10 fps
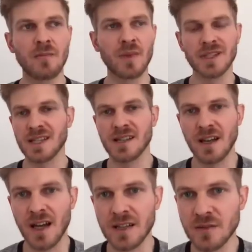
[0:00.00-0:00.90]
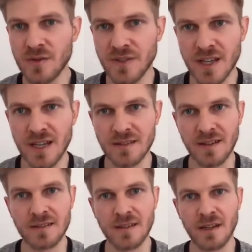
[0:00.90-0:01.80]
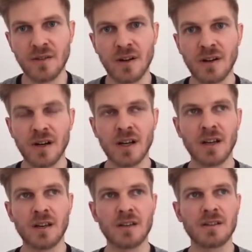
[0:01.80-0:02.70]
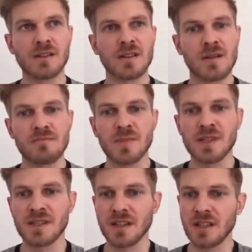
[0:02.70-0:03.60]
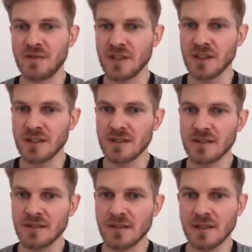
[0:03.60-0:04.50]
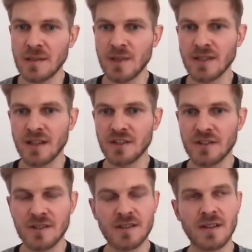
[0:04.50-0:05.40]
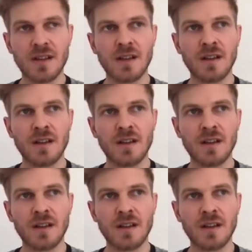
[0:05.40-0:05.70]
But yes, I do think that there are some significant limitations.